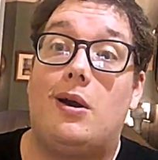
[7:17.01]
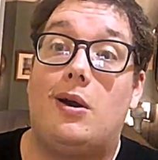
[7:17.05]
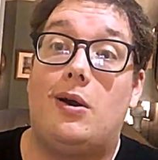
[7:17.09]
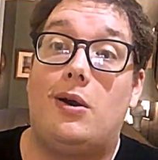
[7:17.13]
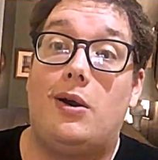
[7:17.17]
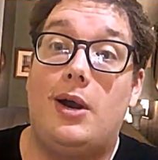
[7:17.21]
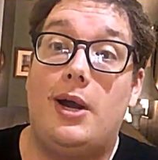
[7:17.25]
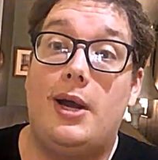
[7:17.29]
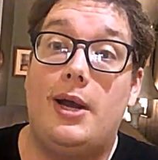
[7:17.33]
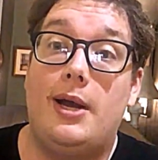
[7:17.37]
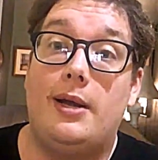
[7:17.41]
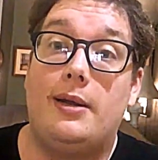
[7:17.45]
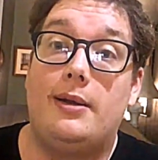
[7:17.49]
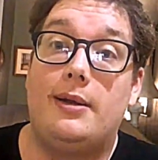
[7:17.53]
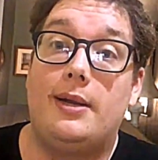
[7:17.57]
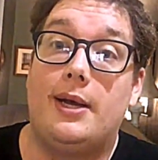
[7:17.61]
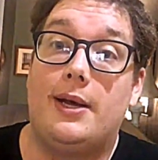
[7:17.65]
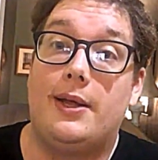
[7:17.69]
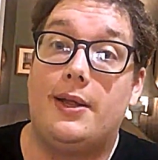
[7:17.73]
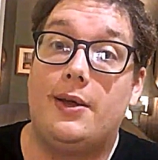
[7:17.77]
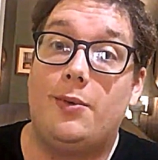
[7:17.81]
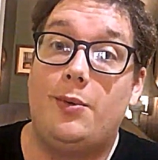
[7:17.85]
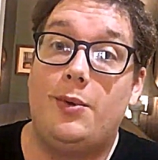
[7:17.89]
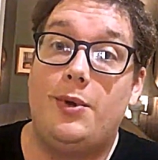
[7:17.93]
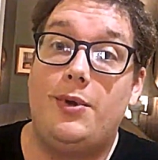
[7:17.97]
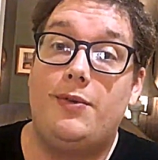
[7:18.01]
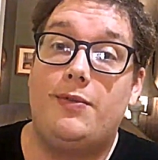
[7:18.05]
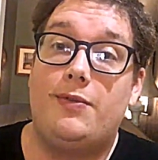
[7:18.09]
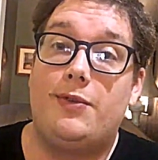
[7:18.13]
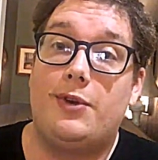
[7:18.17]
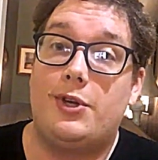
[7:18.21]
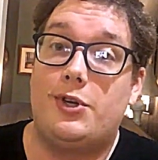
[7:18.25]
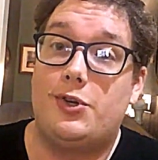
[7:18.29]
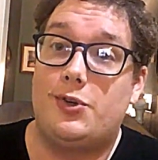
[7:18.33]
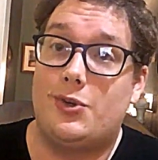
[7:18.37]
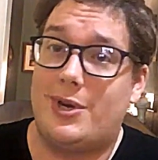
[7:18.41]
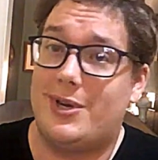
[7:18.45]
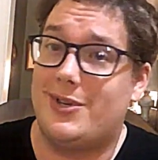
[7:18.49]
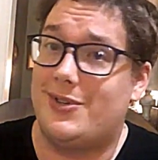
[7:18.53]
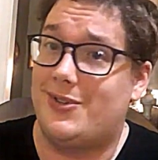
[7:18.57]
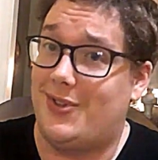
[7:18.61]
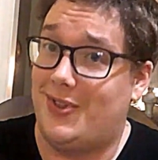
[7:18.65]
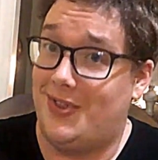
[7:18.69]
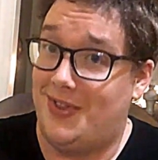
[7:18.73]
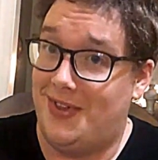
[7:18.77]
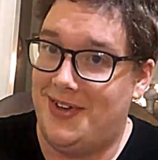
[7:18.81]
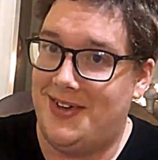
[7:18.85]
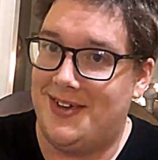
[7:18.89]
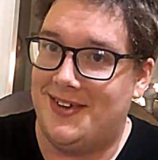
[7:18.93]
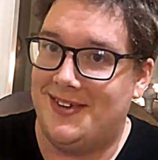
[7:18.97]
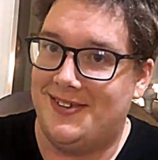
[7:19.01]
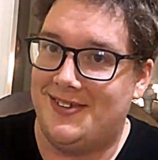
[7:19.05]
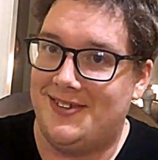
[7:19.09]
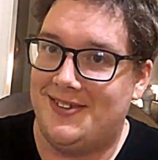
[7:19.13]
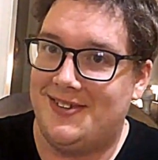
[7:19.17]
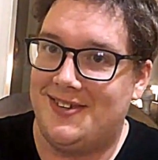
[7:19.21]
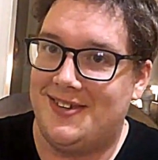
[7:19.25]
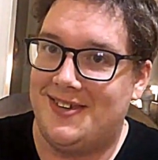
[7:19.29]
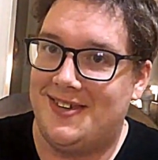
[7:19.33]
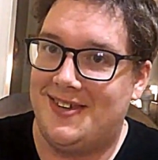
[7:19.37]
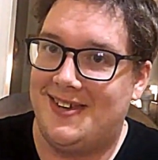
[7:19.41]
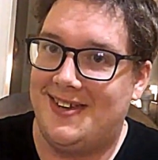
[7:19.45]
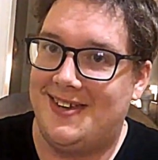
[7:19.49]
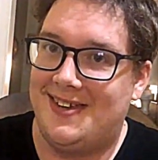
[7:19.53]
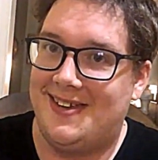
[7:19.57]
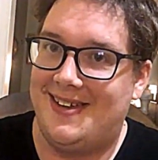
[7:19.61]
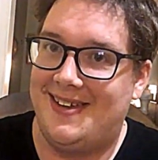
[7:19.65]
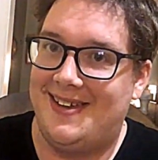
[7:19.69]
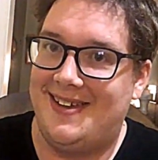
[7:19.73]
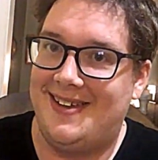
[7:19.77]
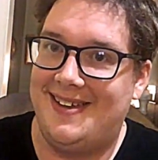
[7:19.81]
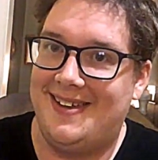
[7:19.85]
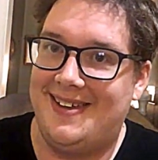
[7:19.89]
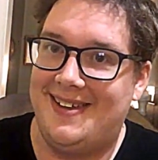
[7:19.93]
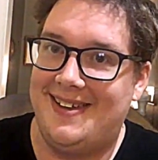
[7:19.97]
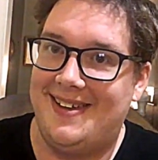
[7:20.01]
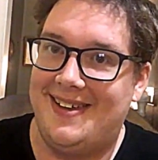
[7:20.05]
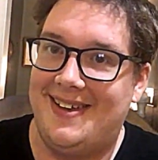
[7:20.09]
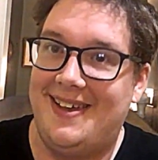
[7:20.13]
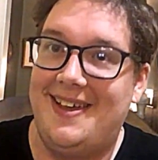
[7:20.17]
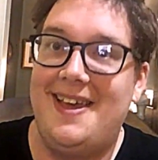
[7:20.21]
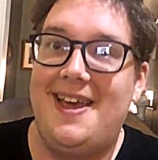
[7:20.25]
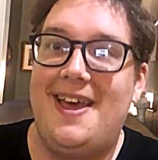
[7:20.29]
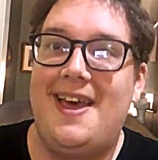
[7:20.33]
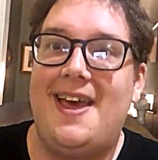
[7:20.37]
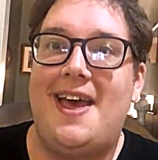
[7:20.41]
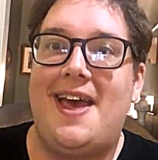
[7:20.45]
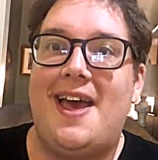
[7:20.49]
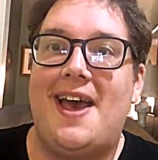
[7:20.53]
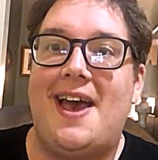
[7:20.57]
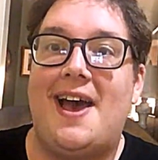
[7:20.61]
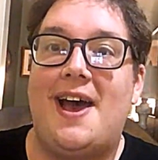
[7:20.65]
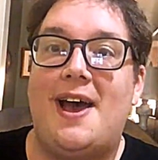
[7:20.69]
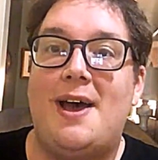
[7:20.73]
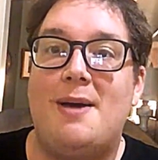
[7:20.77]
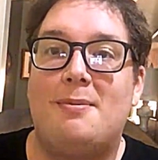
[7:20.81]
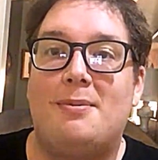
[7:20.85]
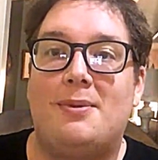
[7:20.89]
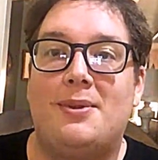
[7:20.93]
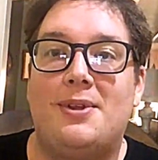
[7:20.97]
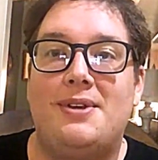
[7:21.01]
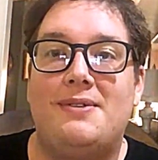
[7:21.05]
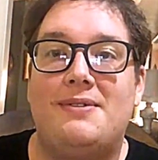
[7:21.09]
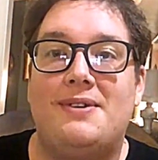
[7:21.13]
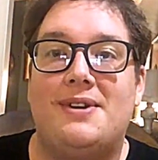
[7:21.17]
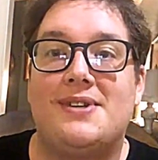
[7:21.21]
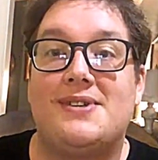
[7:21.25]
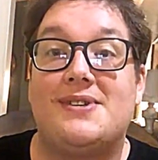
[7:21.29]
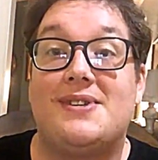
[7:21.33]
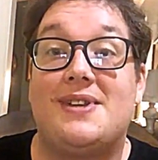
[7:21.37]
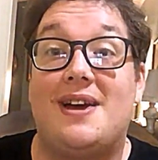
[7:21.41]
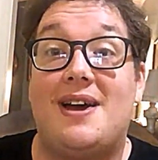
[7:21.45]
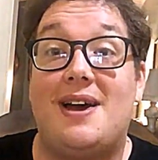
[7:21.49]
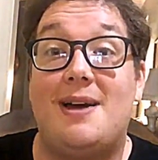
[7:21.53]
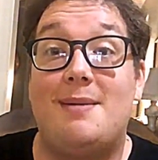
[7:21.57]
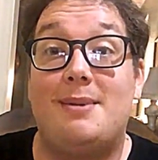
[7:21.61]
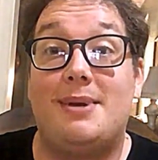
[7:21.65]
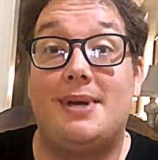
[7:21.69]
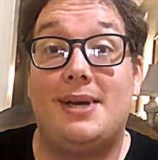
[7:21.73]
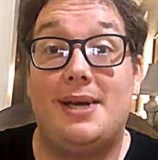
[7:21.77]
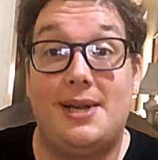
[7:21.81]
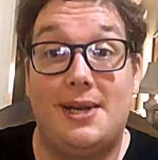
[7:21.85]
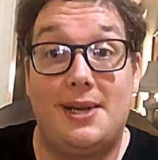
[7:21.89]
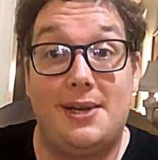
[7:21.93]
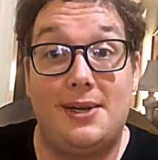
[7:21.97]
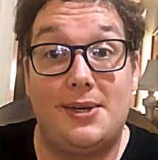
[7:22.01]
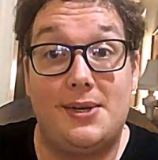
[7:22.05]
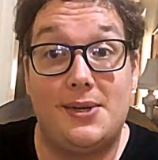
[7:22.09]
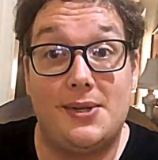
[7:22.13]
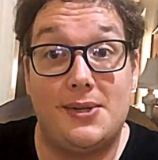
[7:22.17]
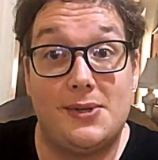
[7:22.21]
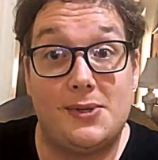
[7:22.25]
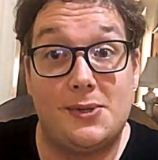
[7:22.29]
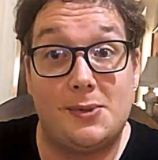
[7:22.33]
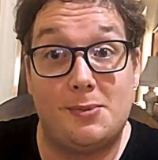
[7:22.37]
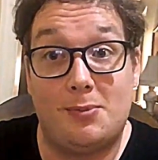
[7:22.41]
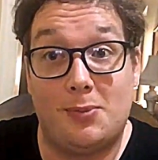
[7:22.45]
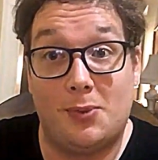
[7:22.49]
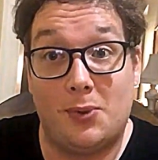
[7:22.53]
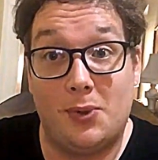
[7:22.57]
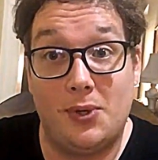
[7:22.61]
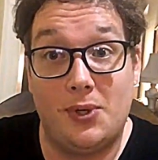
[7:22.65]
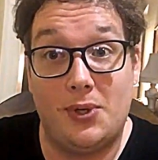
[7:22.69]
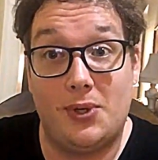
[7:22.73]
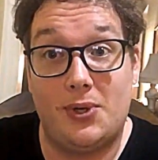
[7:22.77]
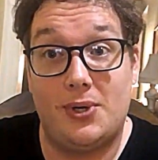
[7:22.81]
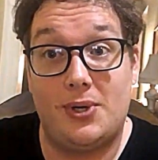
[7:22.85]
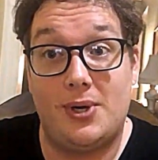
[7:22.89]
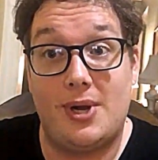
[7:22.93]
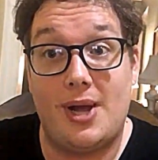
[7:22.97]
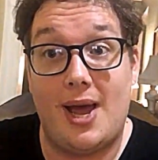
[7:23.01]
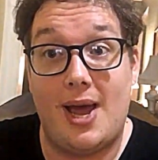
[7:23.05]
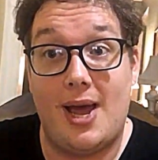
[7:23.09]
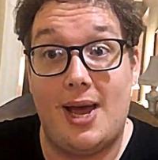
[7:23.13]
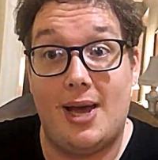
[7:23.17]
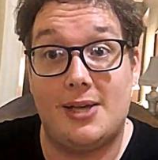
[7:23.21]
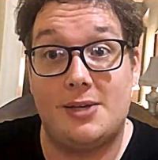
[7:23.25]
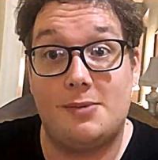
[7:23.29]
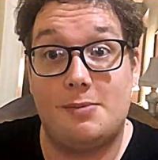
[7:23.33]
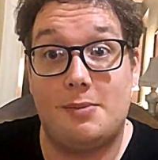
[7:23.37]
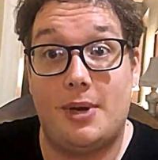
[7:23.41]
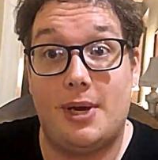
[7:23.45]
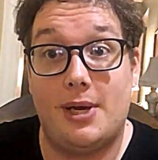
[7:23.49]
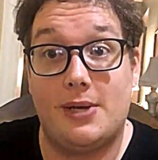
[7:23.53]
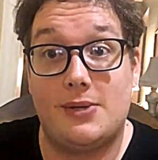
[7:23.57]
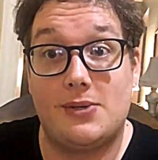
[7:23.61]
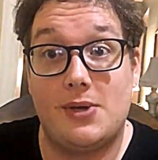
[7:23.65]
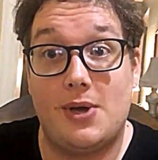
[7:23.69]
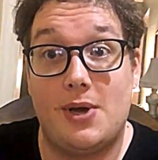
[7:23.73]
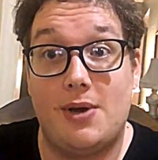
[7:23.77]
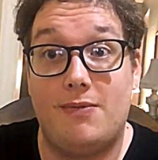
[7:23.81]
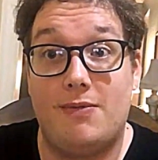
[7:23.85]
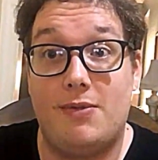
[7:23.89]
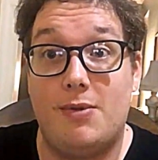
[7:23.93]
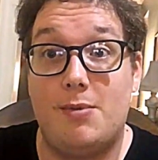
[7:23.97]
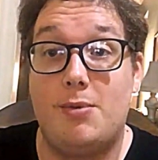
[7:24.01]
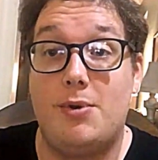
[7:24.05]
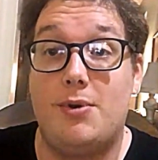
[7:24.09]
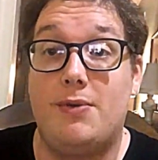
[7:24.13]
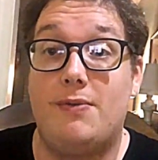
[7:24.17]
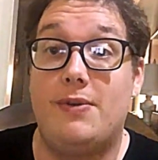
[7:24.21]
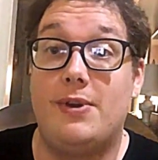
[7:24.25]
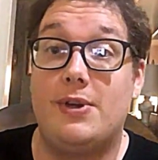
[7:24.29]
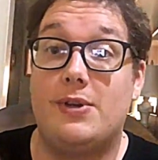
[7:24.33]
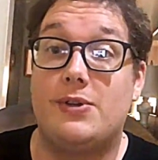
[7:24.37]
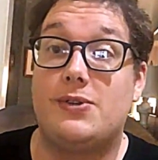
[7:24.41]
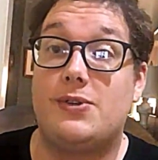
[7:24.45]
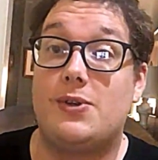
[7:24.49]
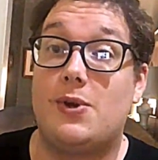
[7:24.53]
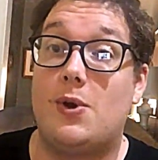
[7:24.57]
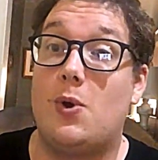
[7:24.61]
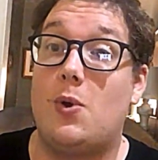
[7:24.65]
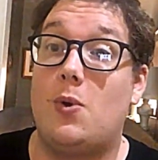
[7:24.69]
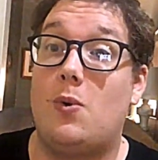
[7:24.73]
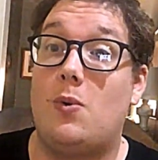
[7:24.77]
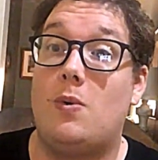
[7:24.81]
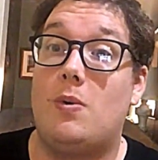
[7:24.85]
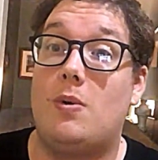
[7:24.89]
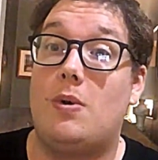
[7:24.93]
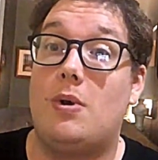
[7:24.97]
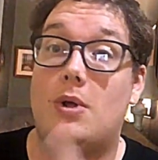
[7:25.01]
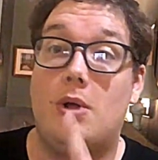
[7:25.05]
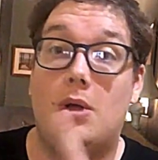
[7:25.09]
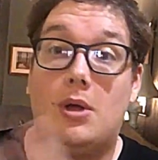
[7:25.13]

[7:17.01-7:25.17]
Alright, now that we've addressed this, I believe it is time to get into the spoiler aspects of the movie. So,